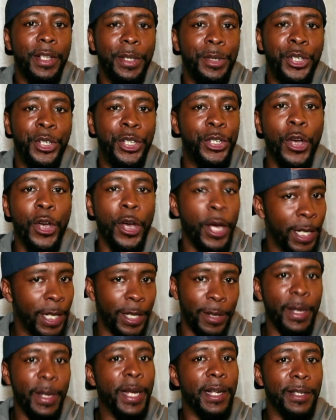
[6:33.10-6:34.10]
she's going to get
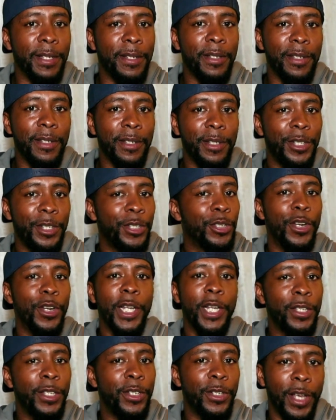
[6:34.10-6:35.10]
the minutes. She's
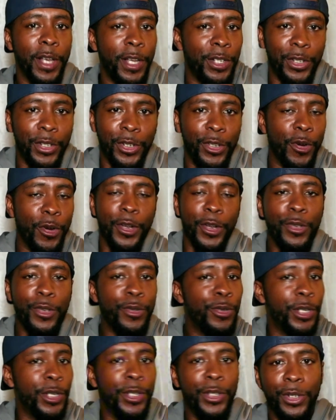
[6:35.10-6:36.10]
going to get and you know, her
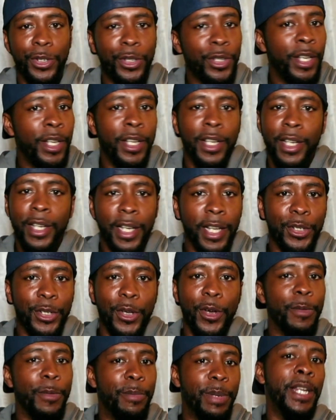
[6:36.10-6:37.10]
usage is
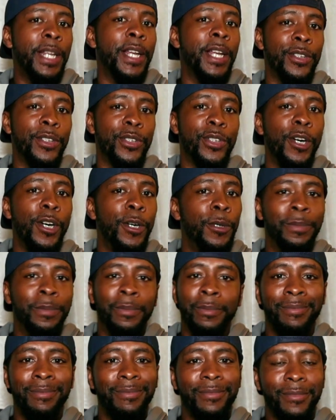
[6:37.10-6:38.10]
going to be there. So,
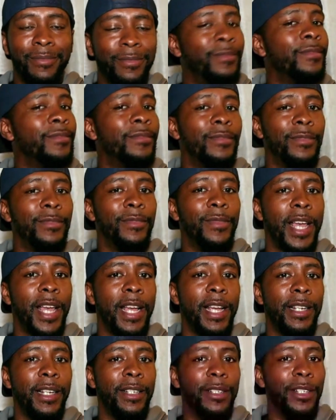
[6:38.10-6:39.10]

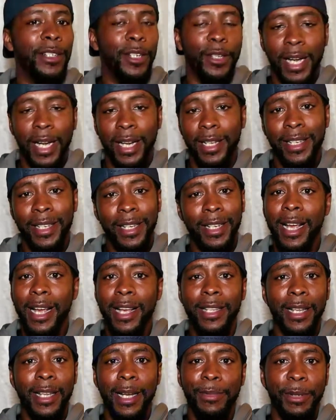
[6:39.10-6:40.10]
and, you know, like I said,
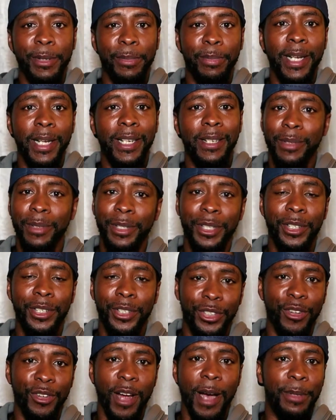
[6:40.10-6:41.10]
last time she played them, she
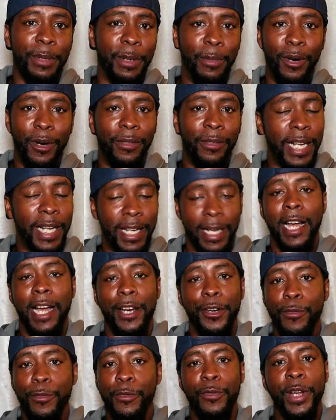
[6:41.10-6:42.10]
just dropped them off. They
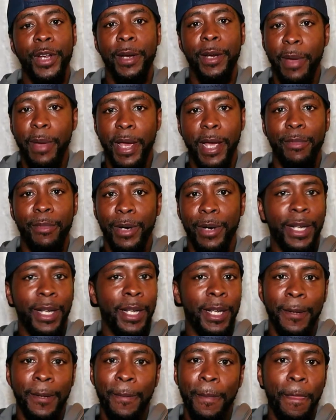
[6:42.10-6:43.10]
got no Marina
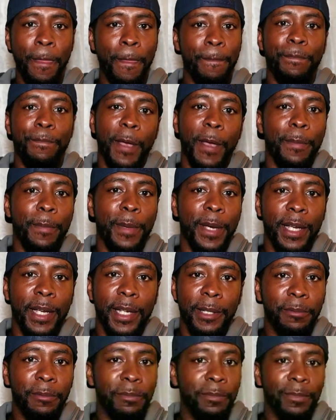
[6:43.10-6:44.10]
Mabrey. I
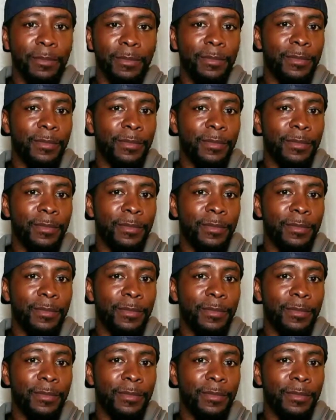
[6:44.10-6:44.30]
mean,